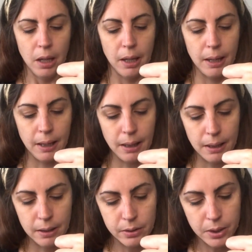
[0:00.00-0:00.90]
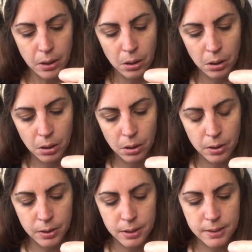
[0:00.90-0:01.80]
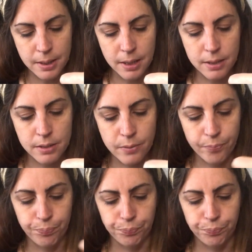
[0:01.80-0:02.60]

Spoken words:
And then it says,